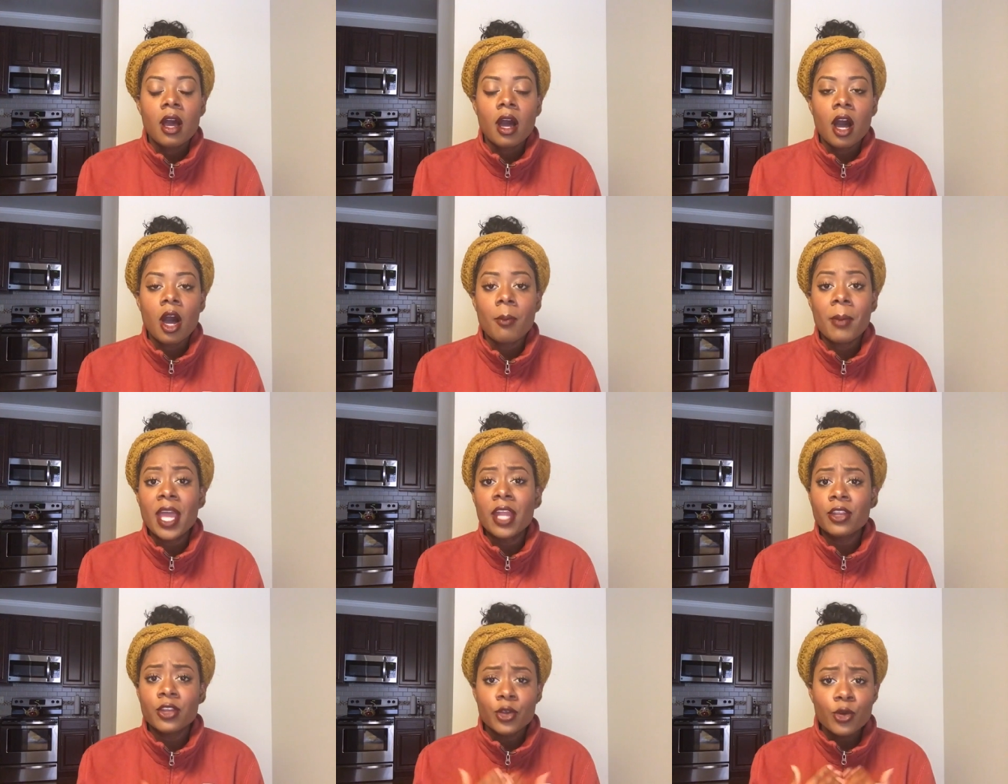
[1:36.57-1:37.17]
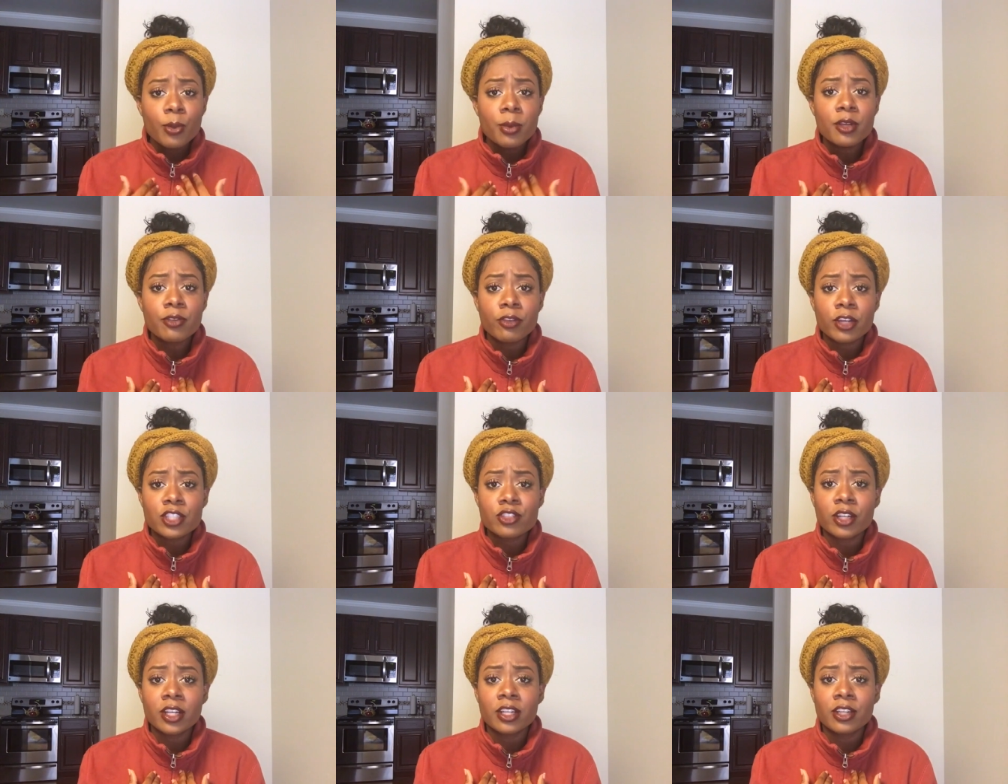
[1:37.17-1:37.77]
And you'll be
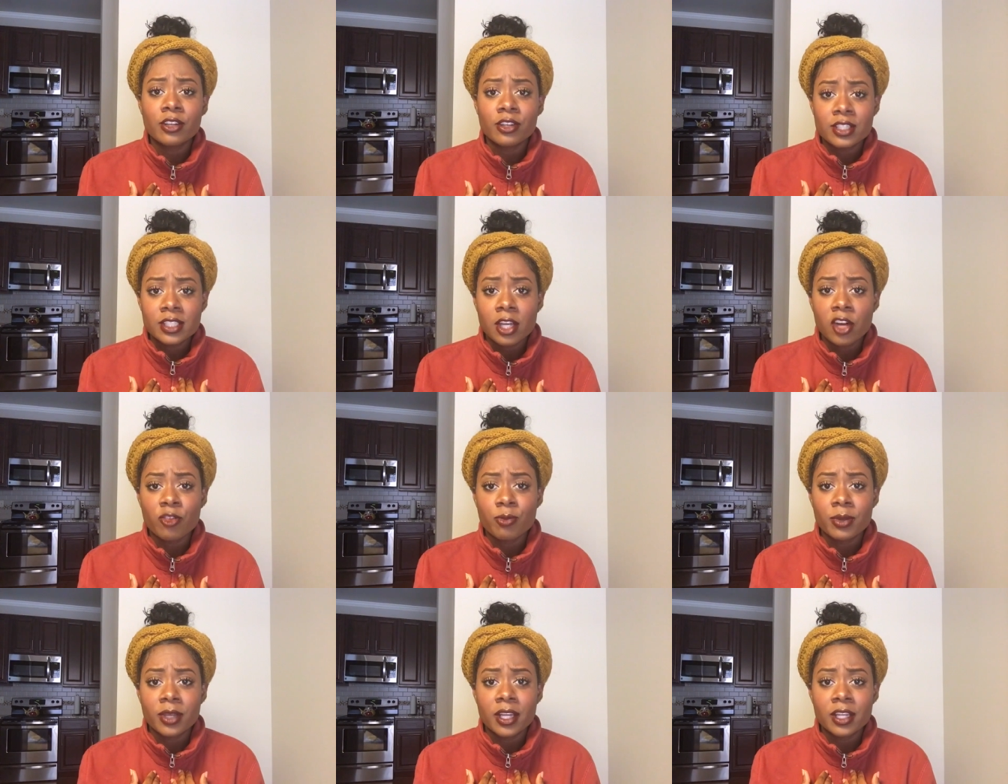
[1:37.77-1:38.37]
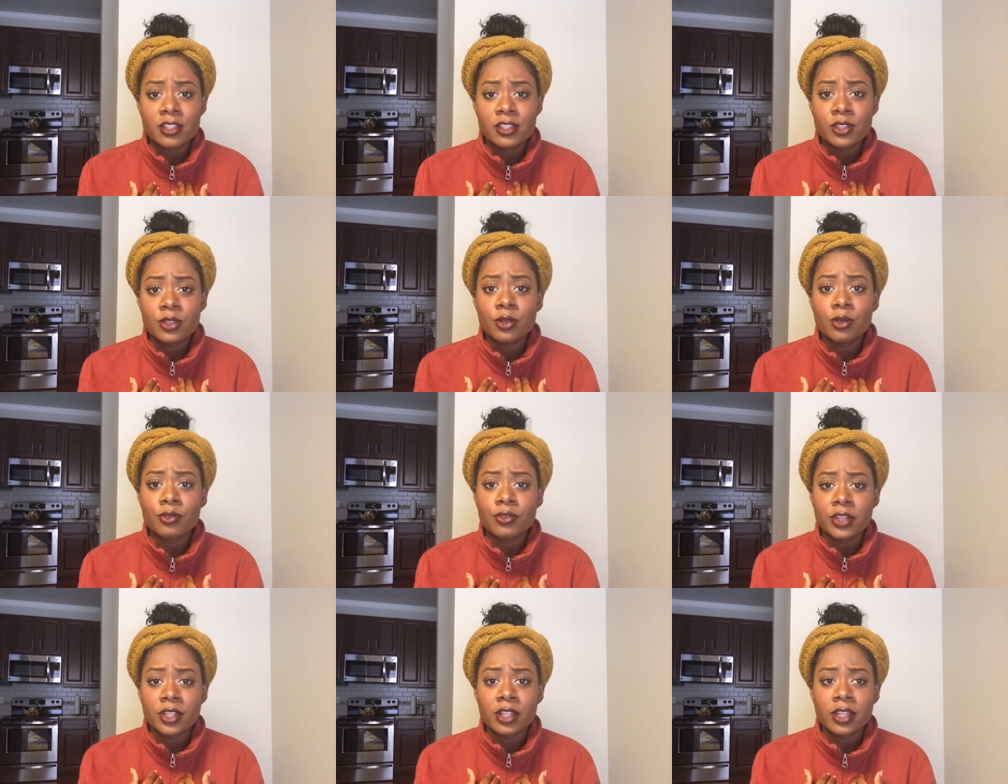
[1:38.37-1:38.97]
frustrated yourself because
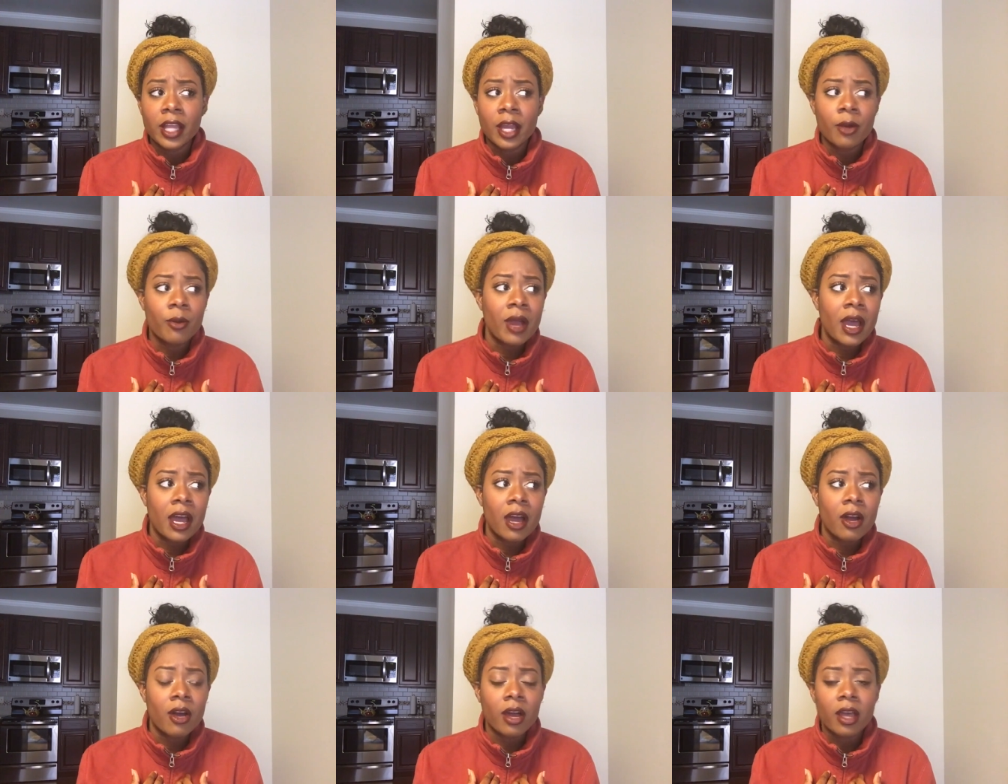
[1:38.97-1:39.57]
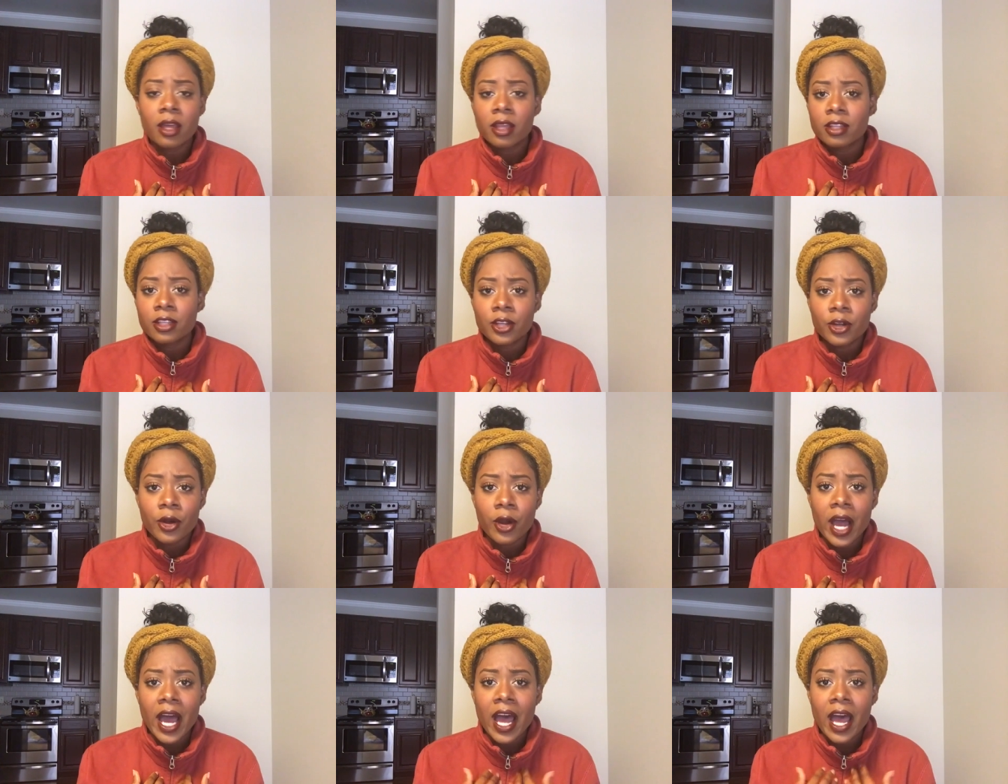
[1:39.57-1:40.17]
you'll feel like, wow,
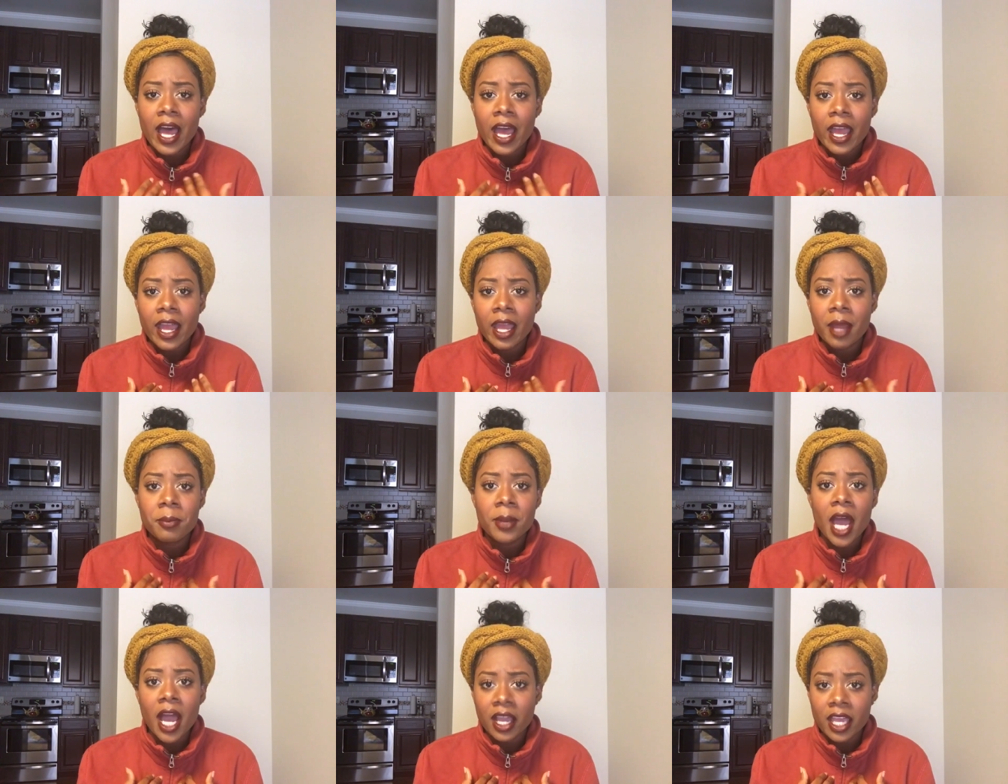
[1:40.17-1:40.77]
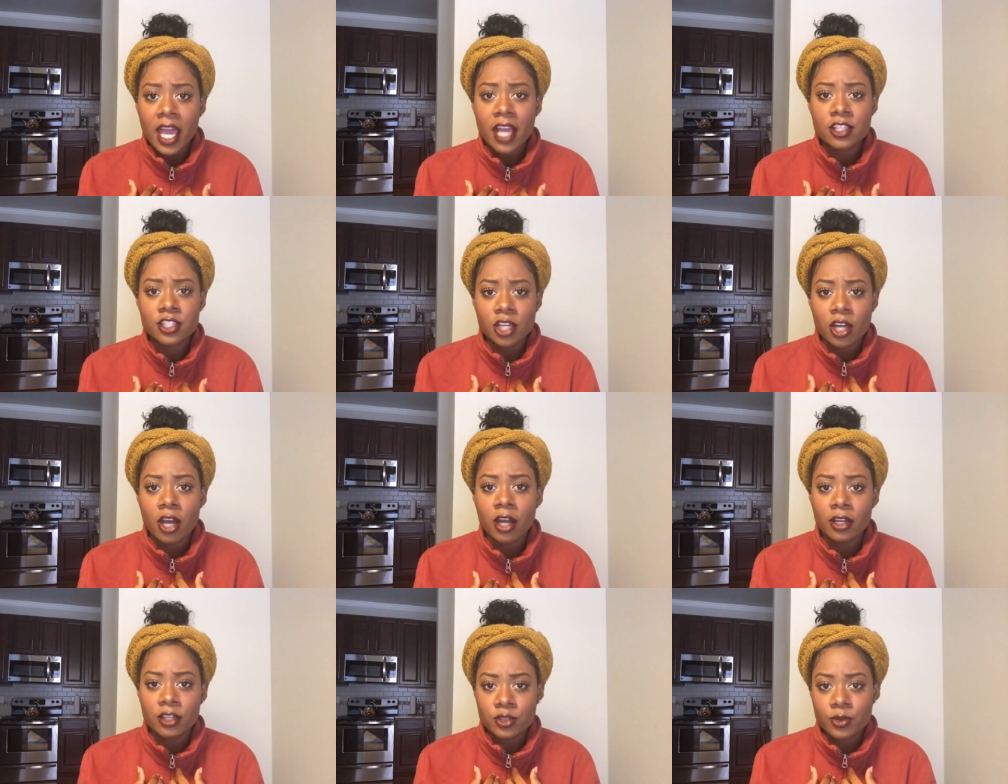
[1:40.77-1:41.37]
I am not
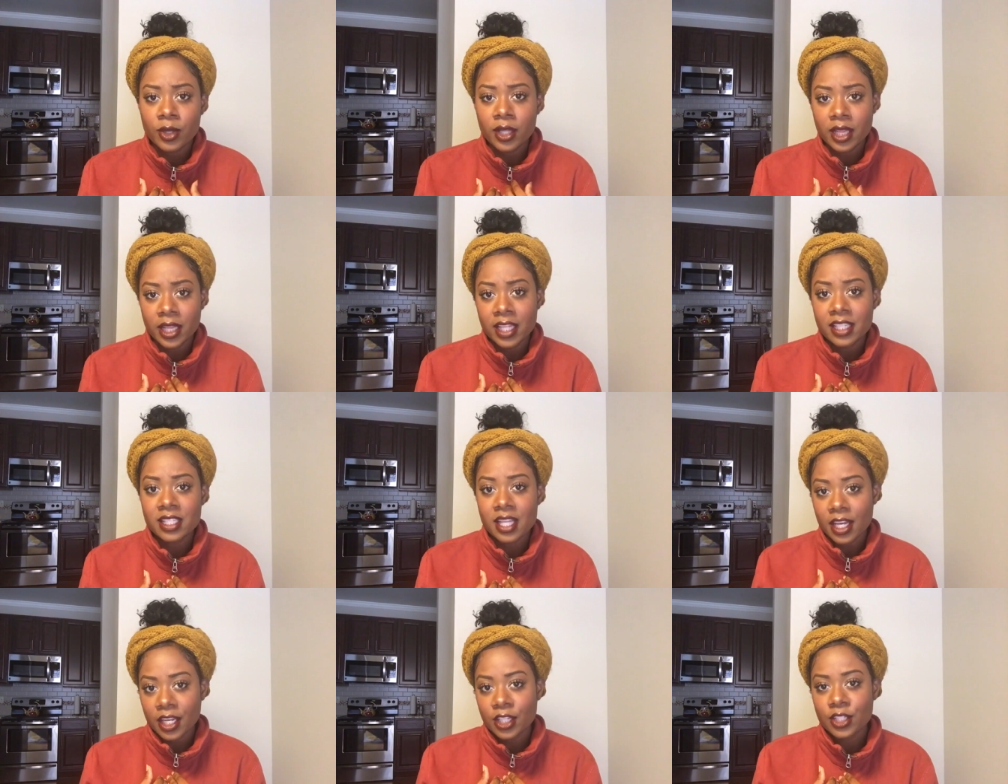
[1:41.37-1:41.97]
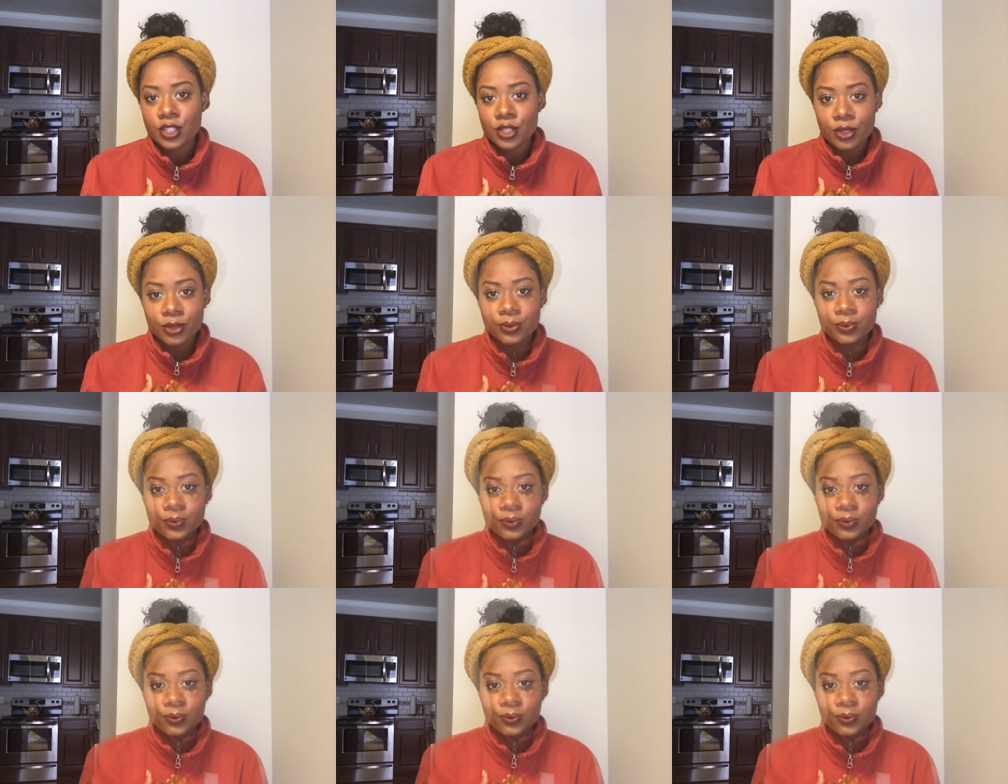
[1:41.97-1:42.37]
catching on as quickly as I need to.